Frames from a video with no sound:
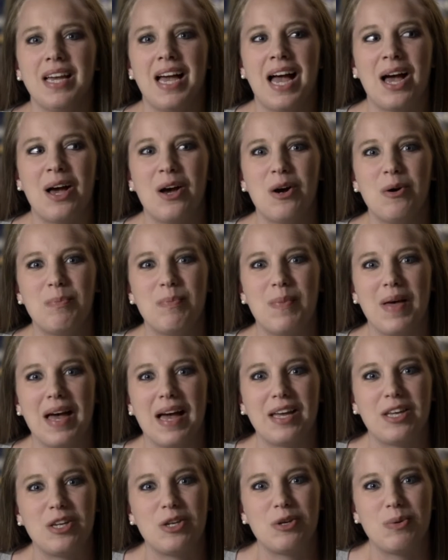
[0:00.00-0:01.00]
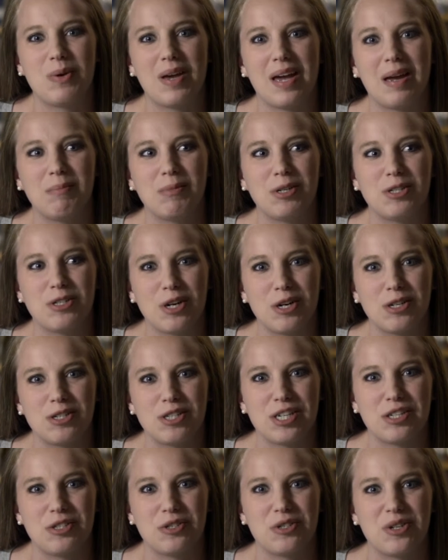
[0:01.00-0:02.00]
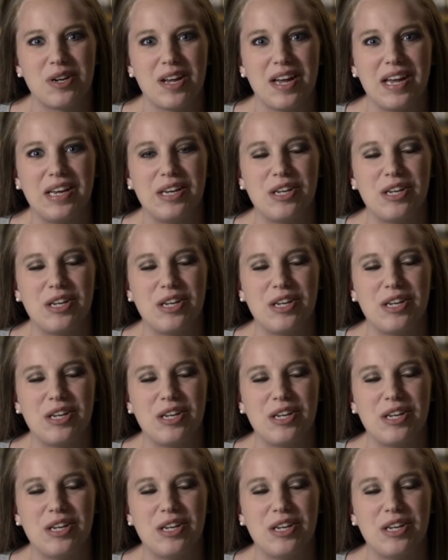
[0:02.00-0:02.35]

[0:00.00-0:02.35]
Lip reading: I hope that you came to church yesterday